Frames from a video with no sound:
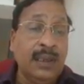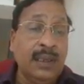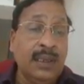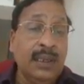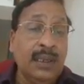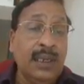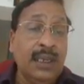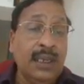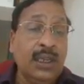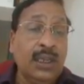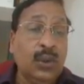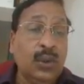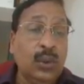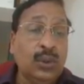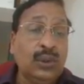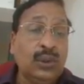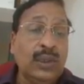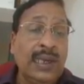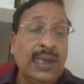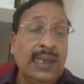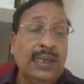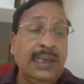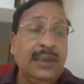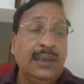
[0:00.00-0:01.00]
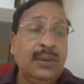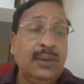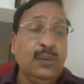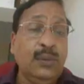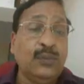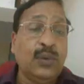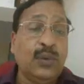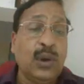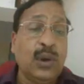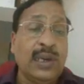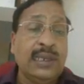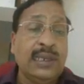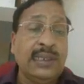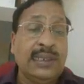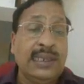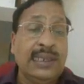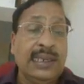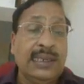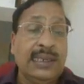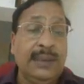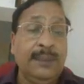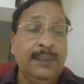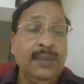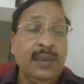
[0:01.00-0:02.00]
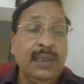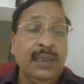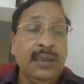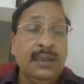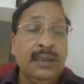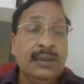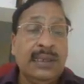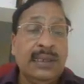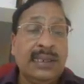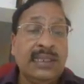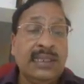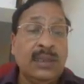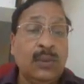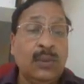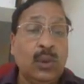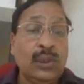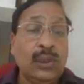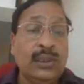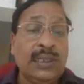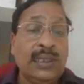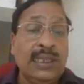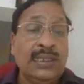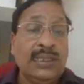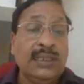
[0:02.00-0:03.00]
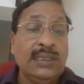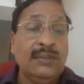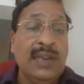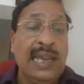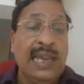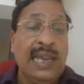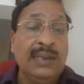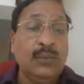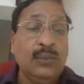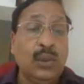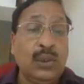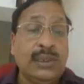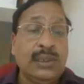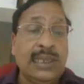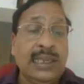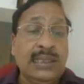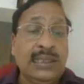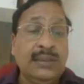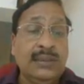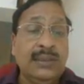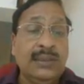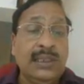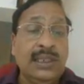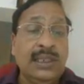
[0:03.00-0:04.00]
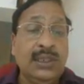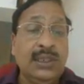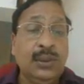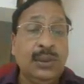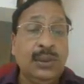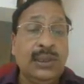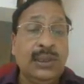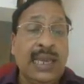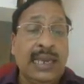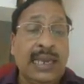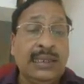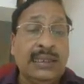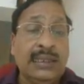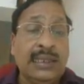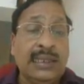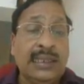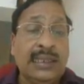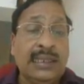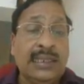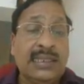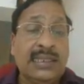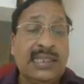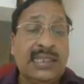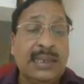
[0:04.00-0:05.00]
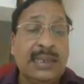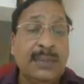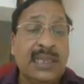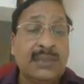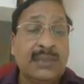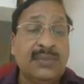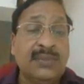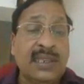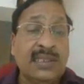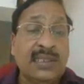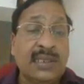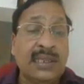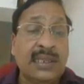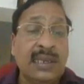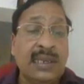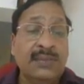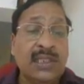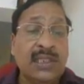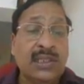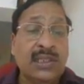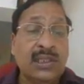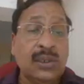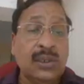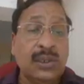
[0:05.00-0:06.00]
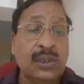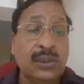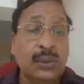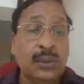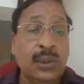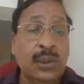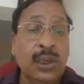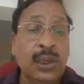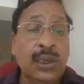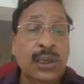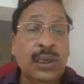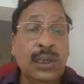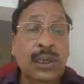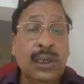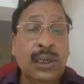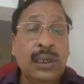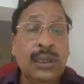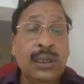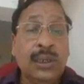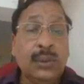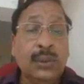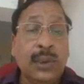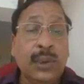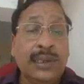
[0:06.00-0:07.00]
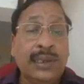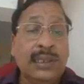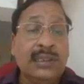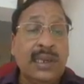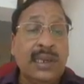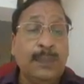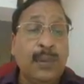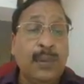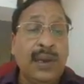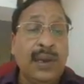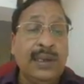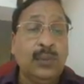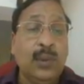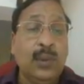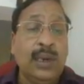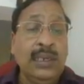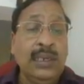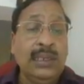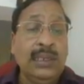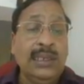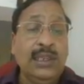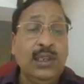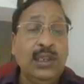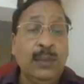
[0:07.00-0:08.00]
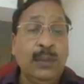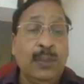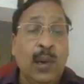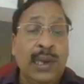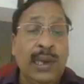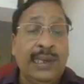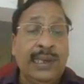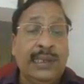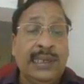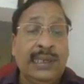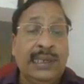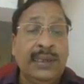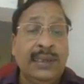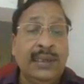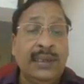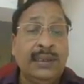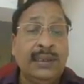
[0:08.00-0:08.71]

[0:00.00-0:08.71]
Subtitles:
Root 3 into 400. That is the voltage, line voltage, into line current is same as phase current, which is equal to 23.1 into 0.8.